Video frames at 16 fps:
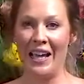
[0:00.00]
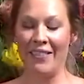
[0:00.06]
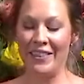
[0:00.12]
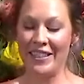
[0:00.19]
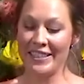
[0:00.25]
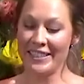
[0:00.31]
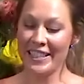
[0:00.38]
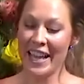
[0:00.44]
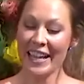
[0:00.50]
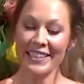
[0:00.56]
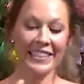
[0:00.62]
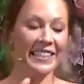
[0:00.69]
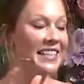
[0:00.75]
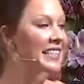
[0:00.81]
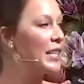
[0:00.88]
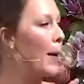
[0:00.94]
this
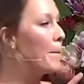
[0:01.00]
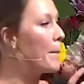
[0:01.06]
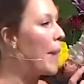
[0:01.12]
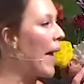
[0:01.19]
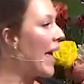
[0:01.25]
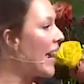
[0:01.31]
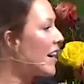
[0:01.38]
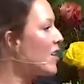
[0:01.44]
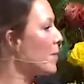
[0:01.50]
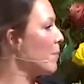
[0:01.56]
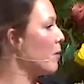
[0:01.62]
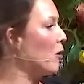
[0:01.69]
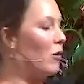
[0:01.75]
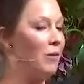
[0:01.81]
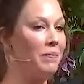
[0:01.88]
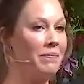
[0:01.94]
text is a
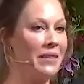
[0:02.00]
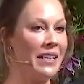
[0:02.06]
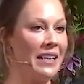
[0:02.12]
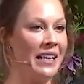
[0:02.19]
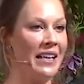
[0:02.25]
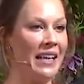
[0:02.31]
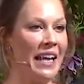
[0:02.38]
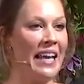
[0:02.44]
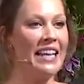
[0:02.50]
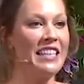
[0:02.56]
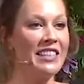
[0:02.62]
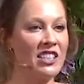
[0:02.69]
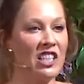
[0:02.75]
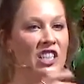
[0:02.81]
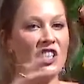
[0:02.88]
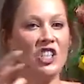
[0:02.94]
parable, it
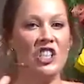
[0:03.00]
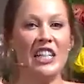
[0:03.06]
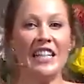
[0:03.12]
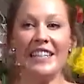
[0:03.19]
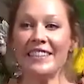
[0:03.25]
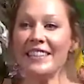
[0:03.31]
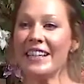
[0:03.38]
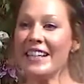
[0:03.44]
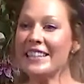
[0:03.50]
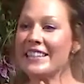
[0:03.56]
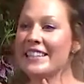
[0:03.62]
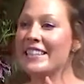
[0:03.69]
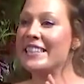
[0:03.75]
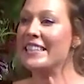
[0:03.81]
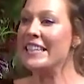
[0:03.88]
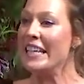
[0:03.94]
is
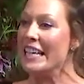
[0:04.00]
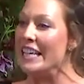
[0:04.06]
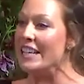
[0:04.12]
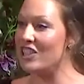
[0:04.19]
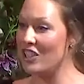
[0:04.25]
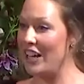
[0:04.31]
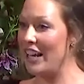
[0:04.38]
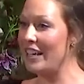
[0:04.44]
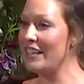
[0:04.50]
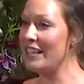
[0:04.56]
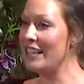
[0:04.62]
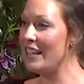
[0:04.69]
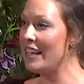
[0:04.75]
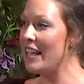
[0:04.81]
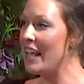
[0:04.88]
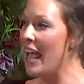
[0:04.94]
Jesus teaching.